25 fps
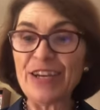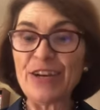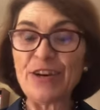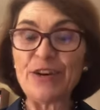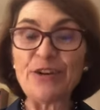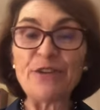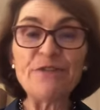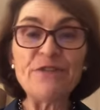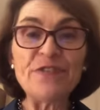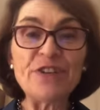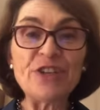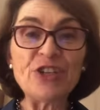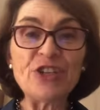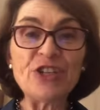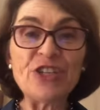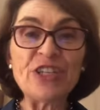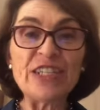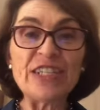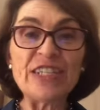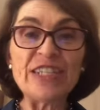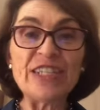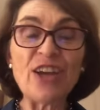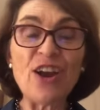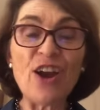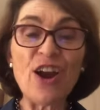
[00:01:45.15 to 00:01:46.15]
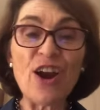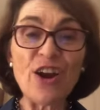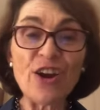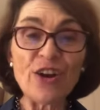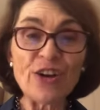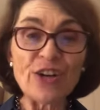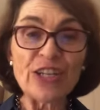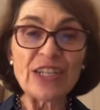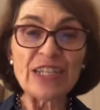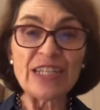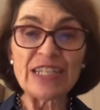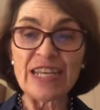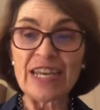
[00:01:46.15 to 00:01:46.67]
Her vision is to
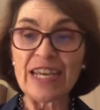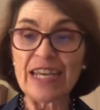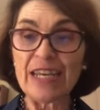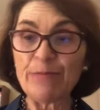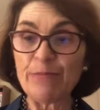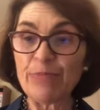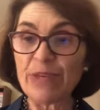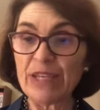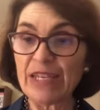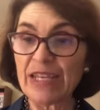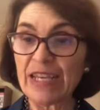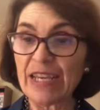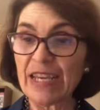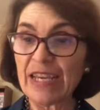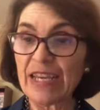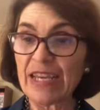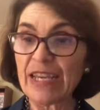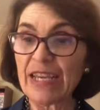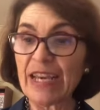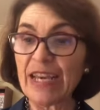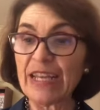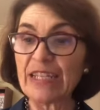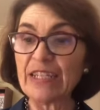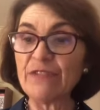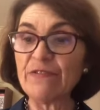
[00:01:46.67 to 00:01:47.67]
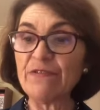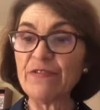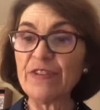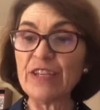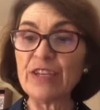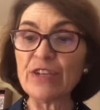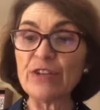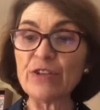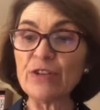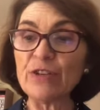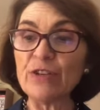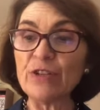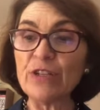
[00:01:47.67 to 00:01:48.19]
harness APA as a
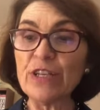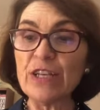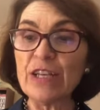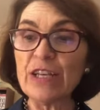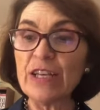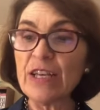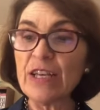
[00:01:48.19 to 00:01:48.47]
vehicle